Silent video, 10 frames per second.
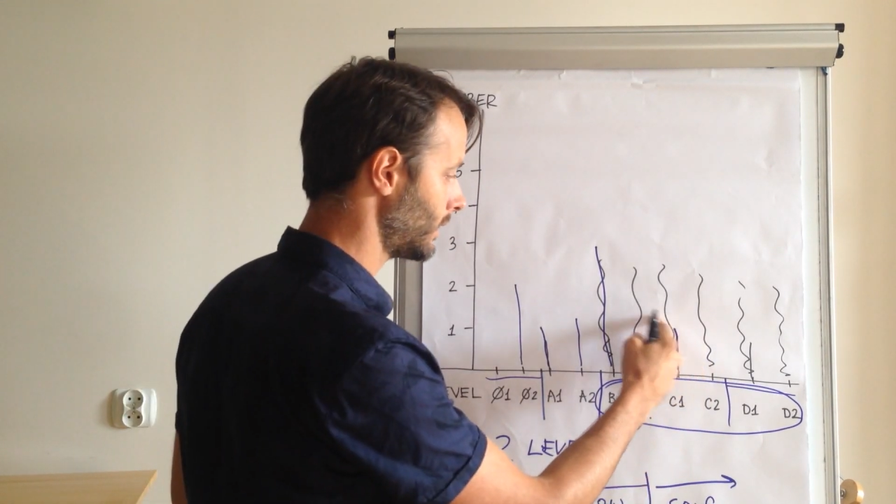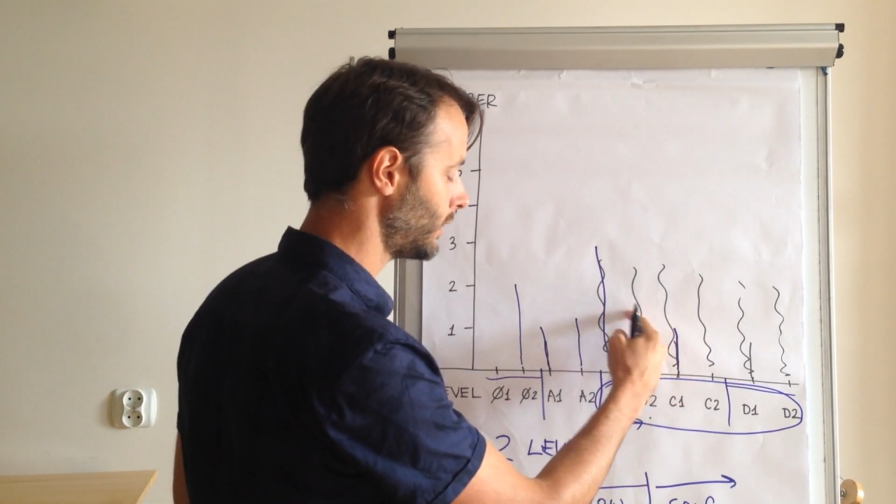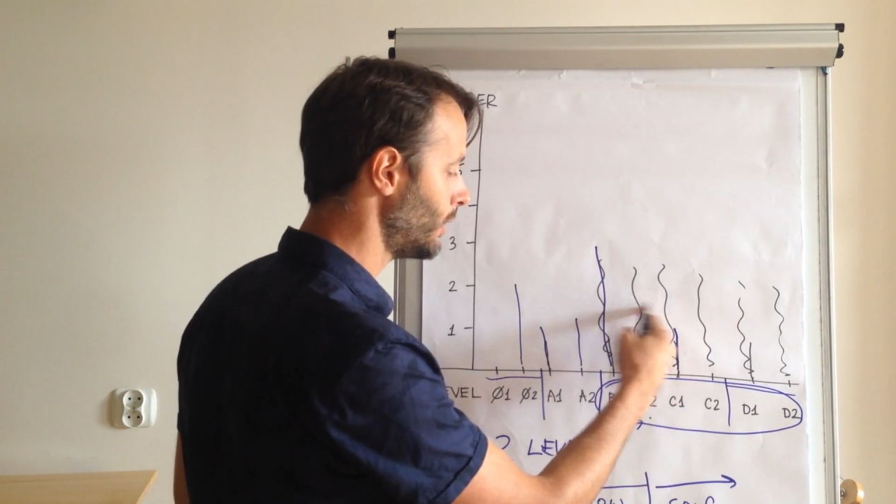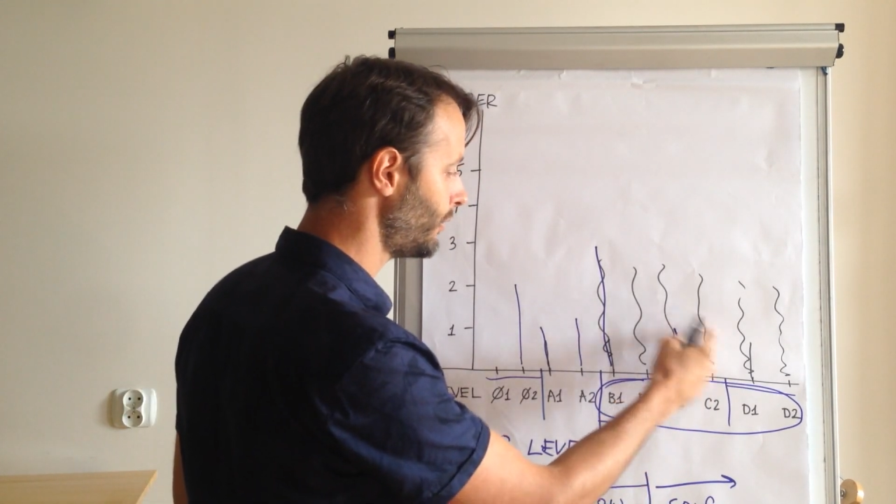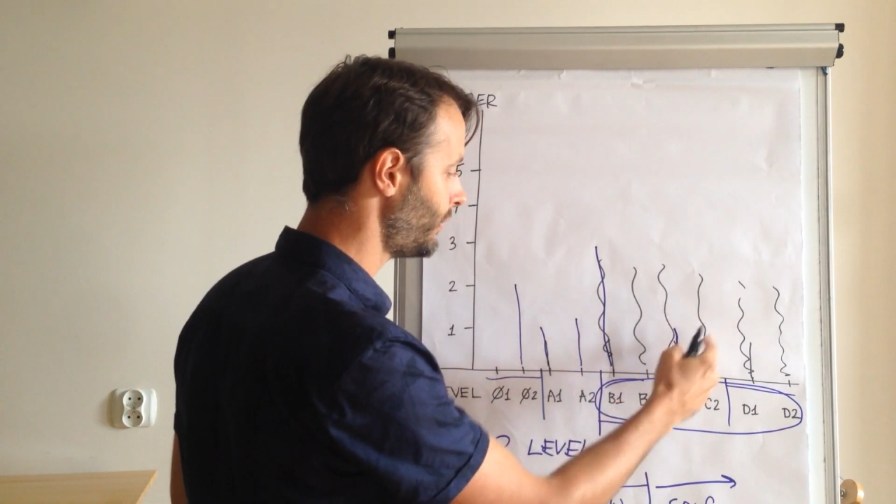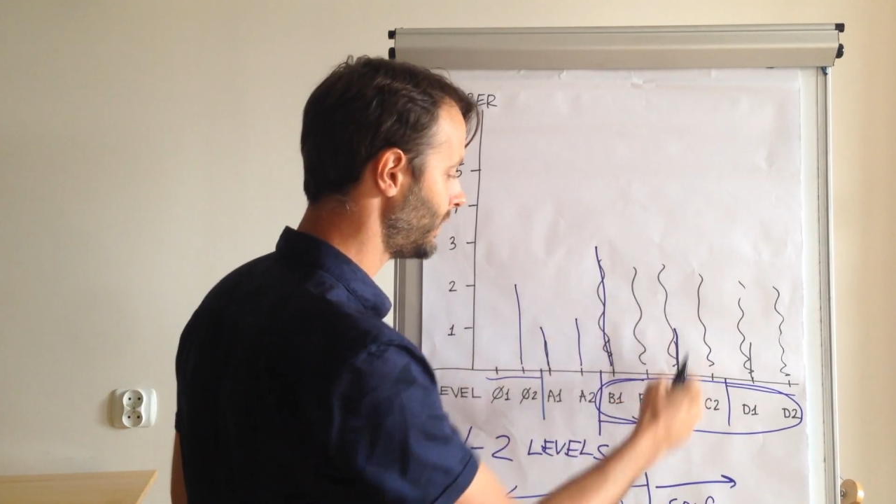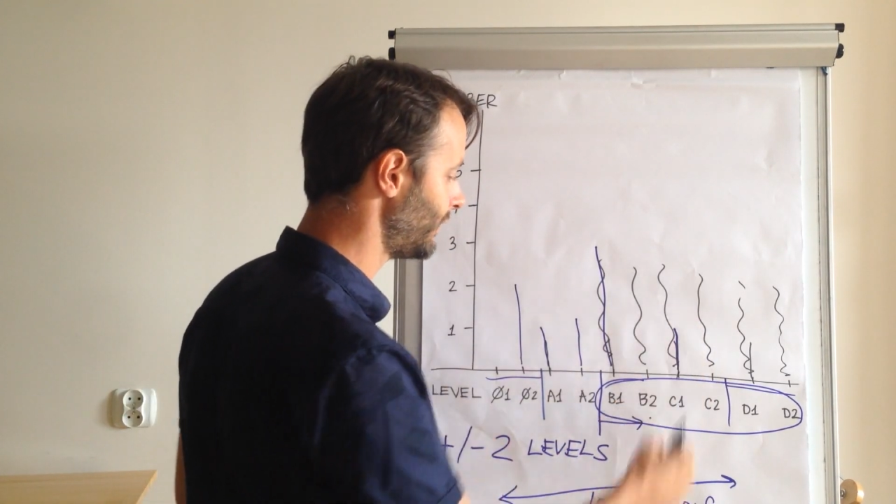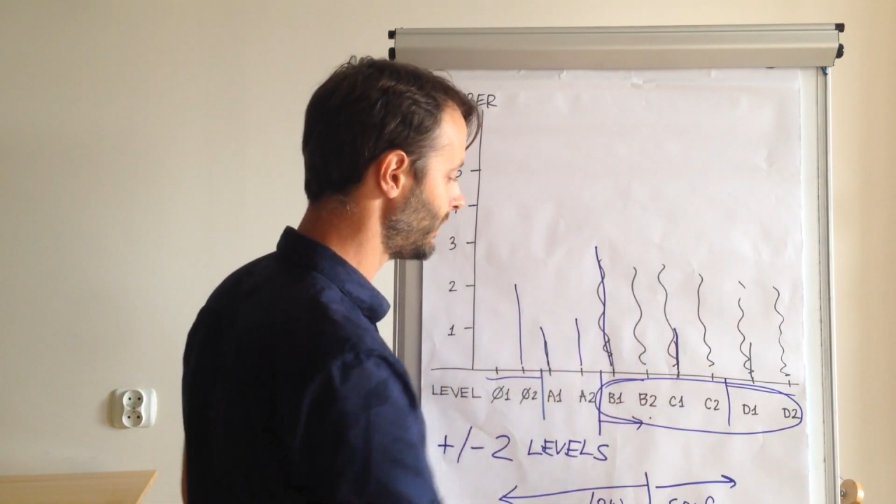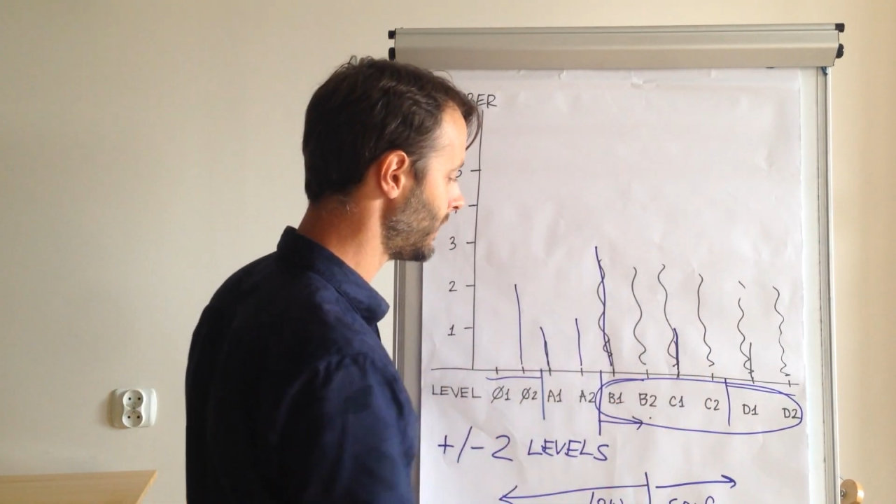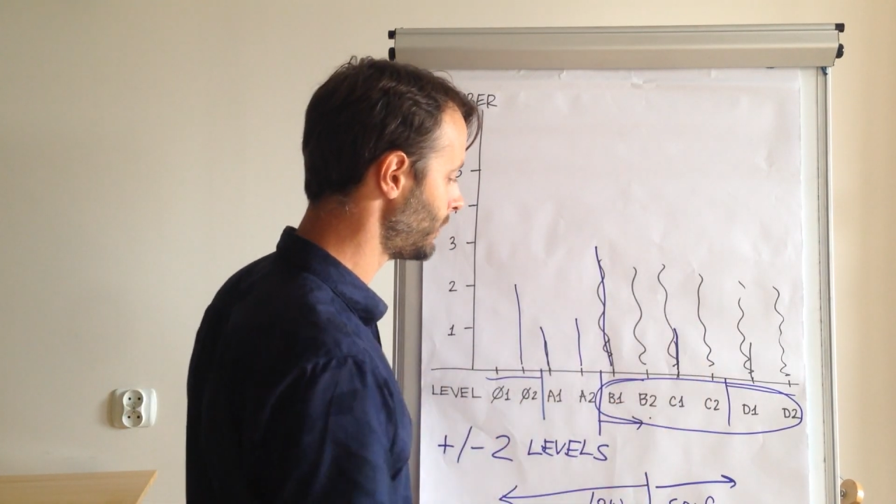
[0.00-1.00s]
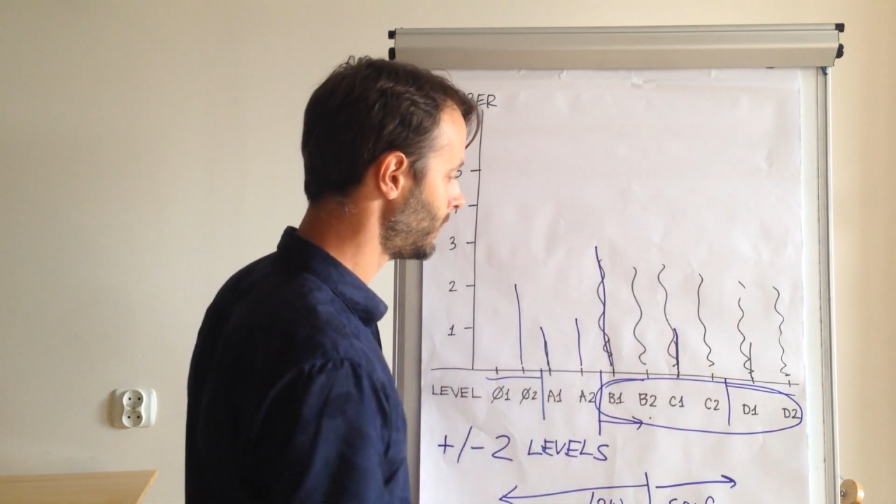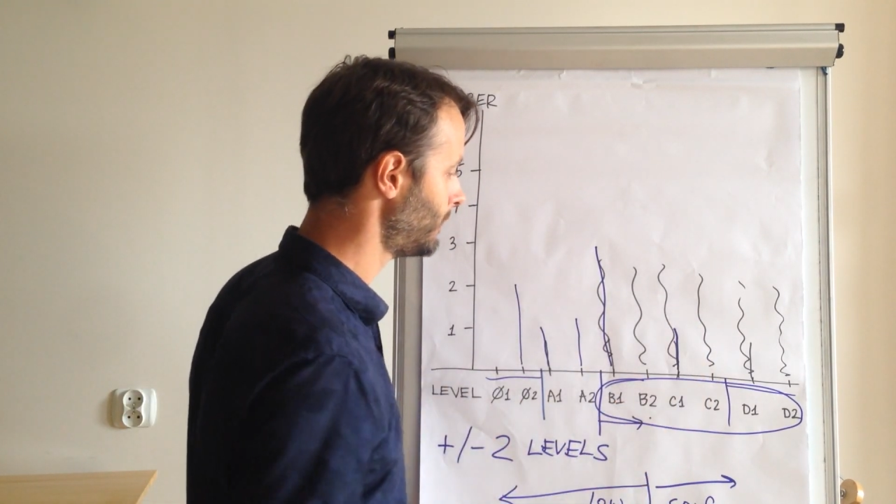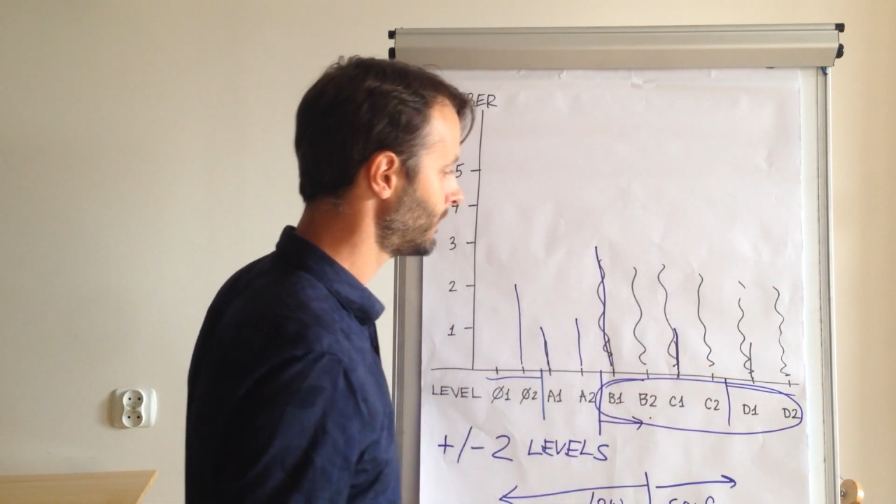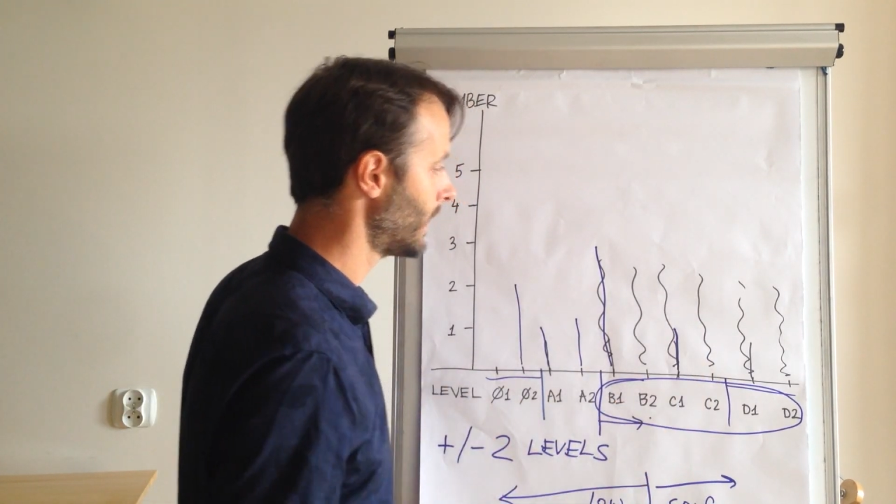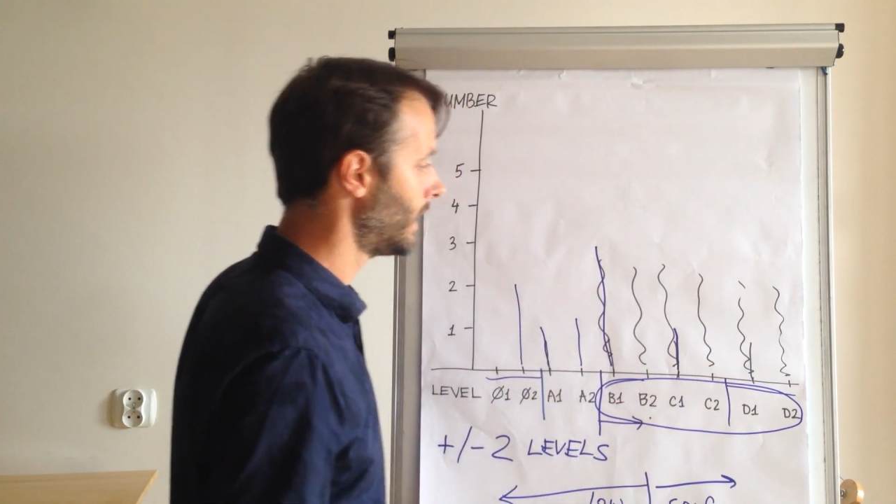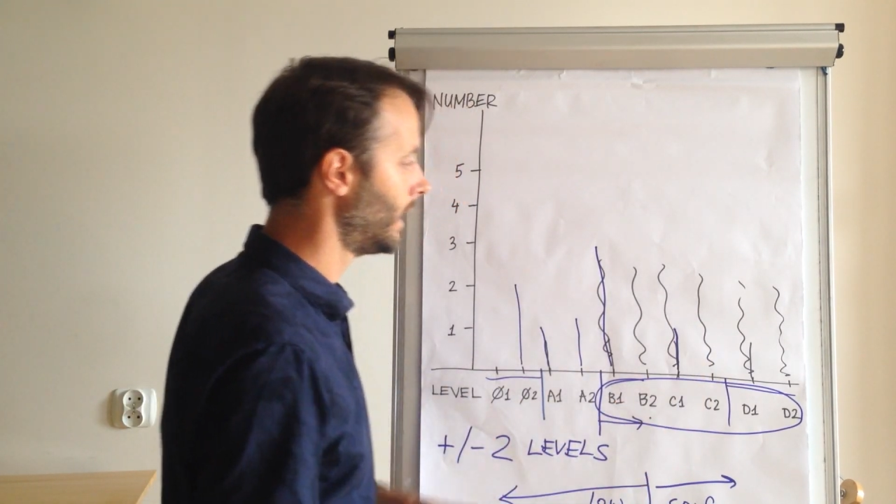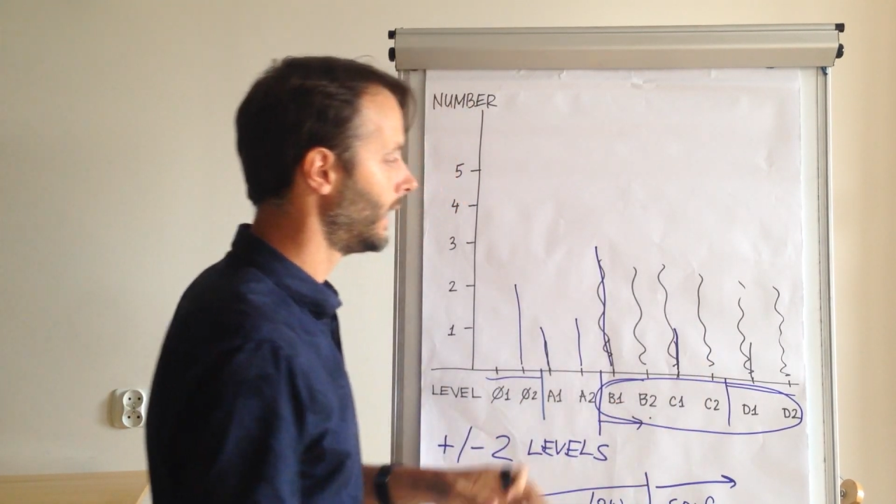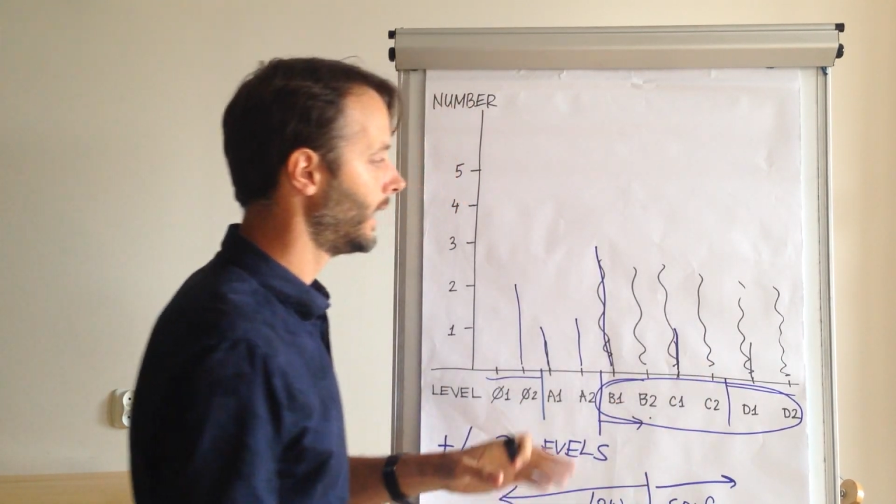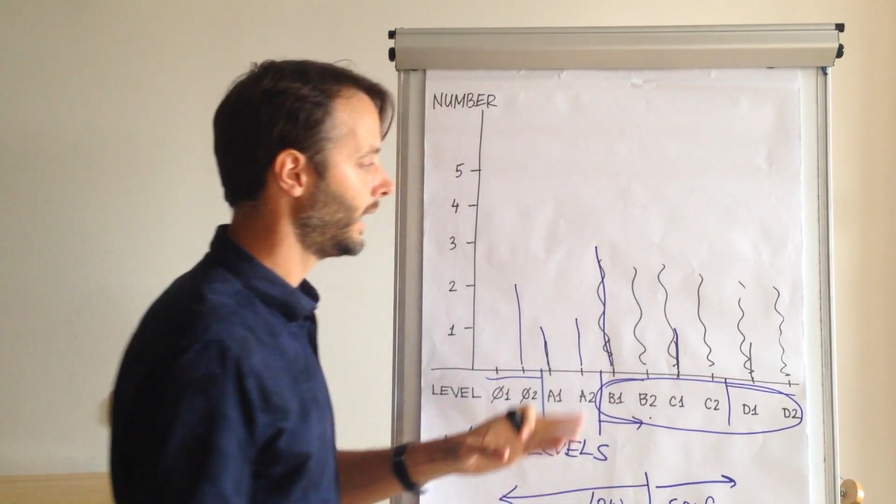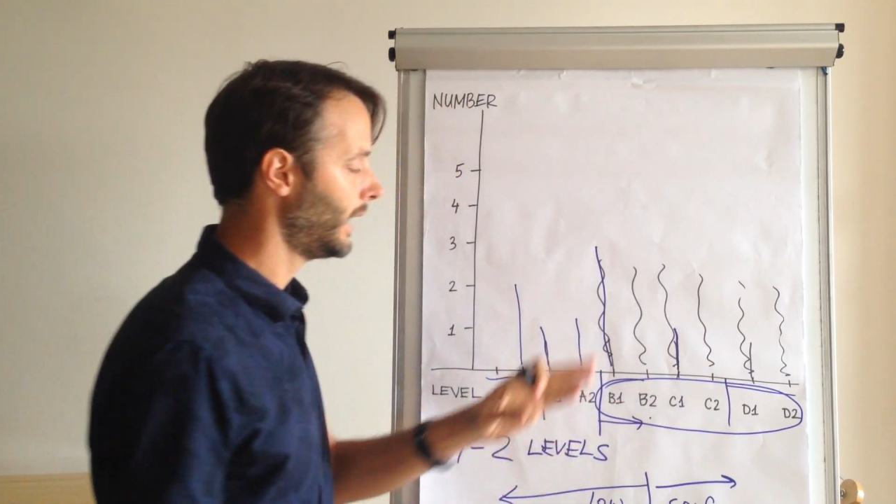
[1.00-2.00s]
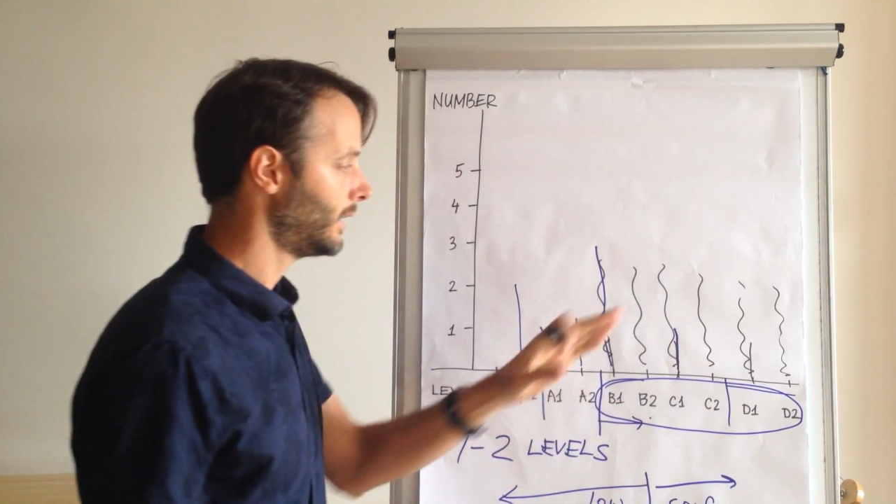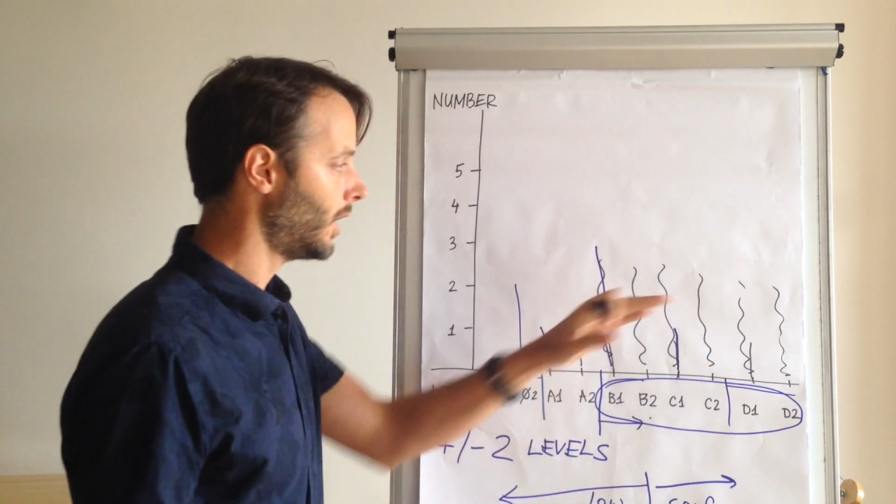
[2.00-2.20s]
close to his level, and